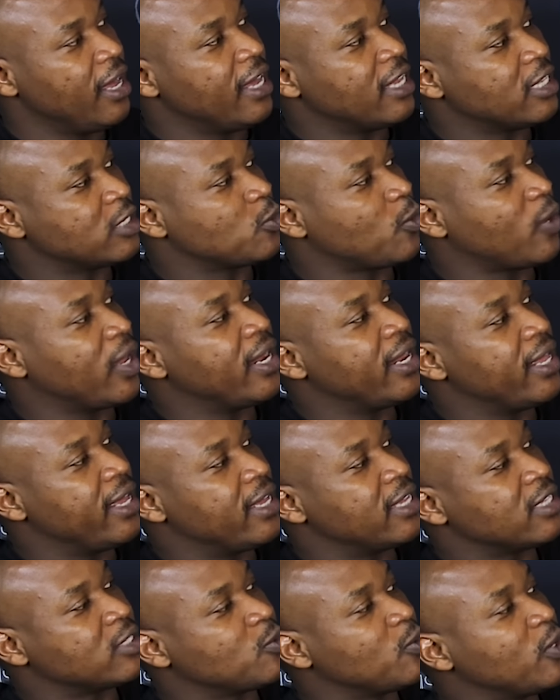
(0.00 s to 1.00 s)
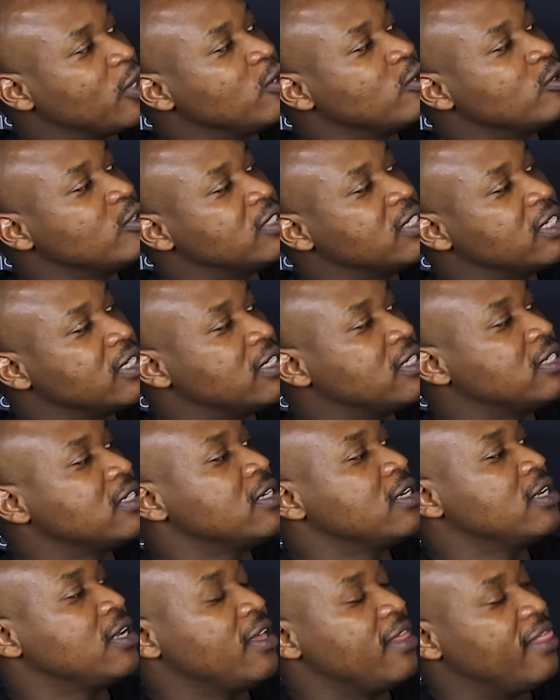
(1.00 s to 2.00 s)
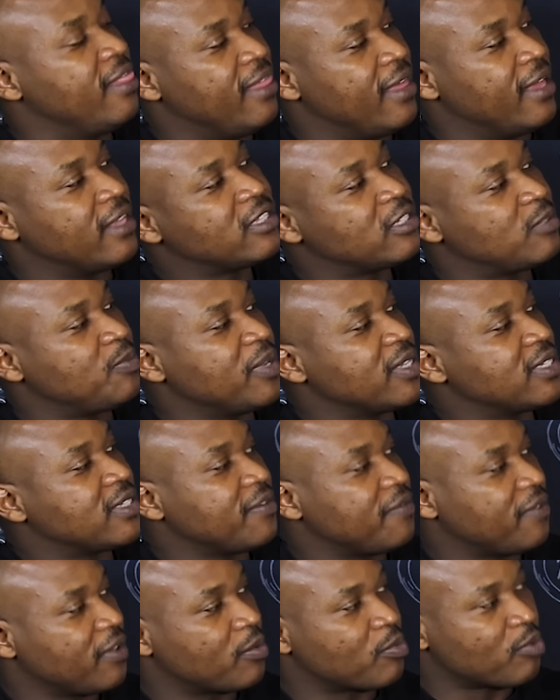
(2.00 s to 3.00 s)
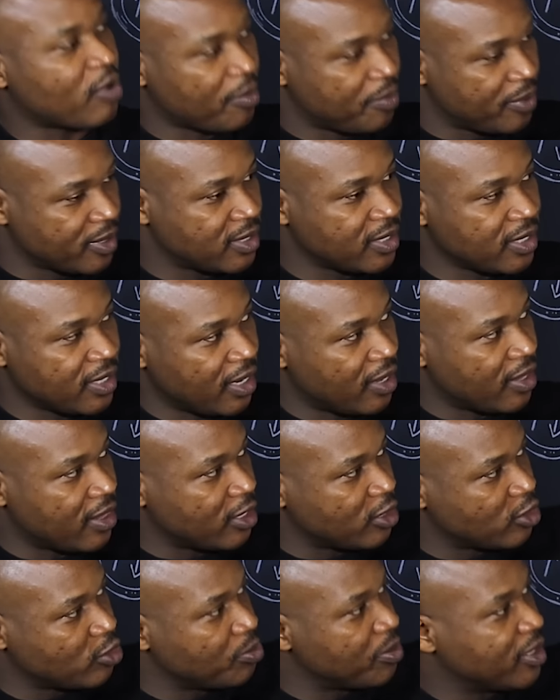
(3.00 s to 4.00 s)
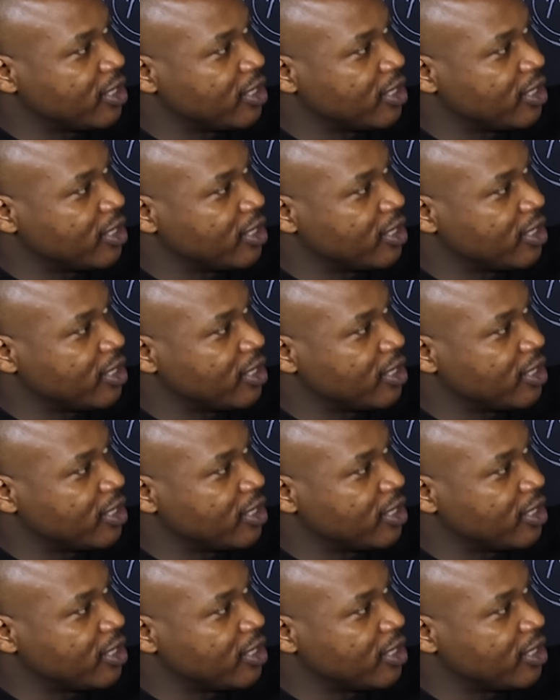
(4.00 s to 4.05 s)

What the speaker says: as well as when you did that specific property, now that you